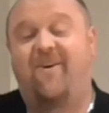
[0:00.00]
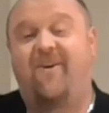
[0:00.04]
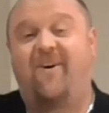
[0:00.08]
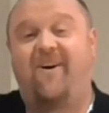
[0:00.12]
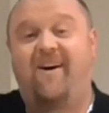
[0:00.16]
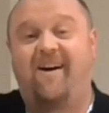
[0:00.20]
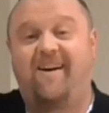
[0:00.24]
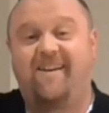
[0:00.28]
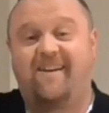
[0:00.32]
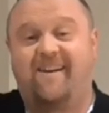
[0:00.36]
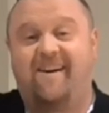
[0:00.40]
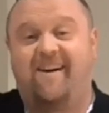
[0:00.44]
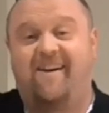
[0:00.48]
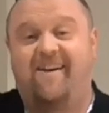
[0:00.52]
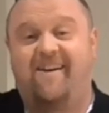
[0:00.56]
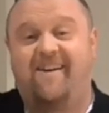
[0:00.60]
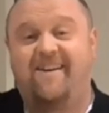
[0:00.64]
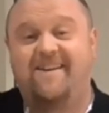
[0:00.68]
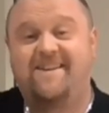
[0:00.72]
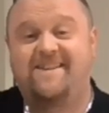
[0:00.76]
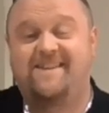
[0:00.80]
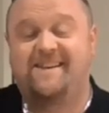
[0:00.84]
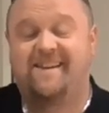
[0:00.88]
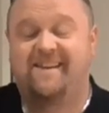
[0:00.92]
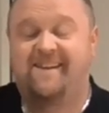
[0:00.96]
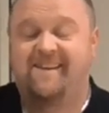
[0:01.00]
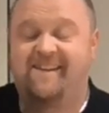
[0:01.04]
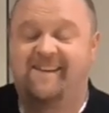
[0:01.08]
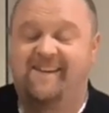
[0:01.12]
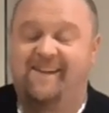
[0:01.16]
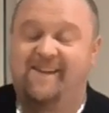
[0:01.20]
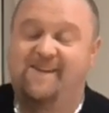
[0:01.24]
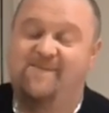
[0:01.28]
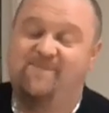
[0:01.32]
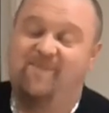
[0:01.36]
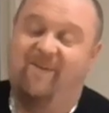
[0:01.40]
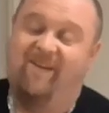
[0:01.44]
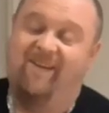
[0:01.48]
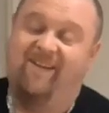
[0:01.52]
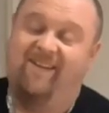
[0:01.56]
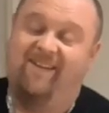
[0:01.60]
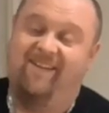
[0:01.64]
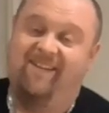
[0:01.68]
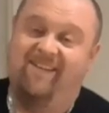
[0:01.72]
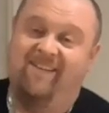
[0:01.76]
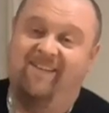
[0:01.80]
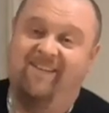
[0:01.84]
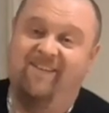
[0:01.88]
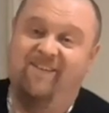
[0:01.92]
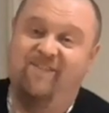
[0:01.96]
Alright guys, it's
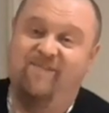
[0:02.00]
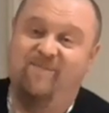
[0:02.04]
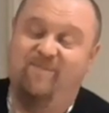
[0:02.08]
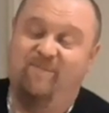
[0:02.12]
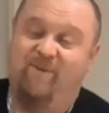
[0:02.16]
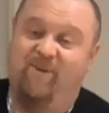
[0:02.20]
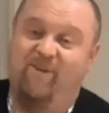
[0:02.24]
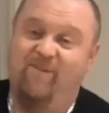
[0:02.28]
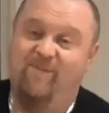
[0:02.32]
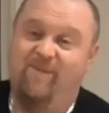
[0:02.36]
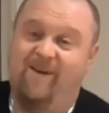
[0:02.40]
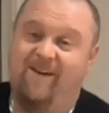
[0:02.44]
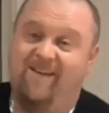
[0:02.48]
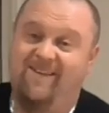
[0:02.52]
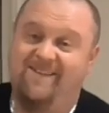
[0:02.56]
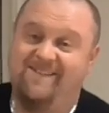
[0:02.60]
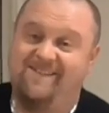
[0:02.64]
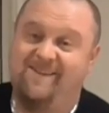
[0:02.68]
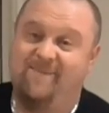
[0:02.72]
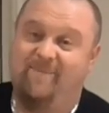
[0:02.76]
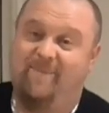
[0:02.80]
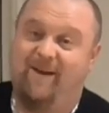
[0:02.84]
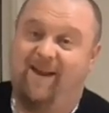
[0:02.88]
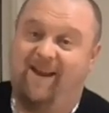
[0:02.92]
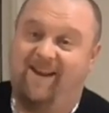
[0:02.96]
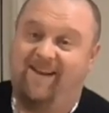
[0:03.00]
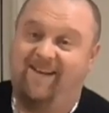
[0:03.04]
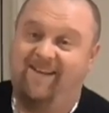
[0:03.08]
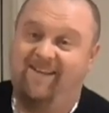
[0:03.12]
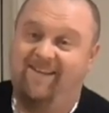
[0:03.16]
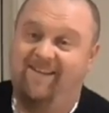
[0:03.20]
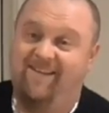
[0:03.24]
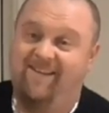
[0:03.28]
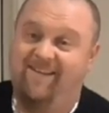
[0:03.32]
me, Brewmaster Ben.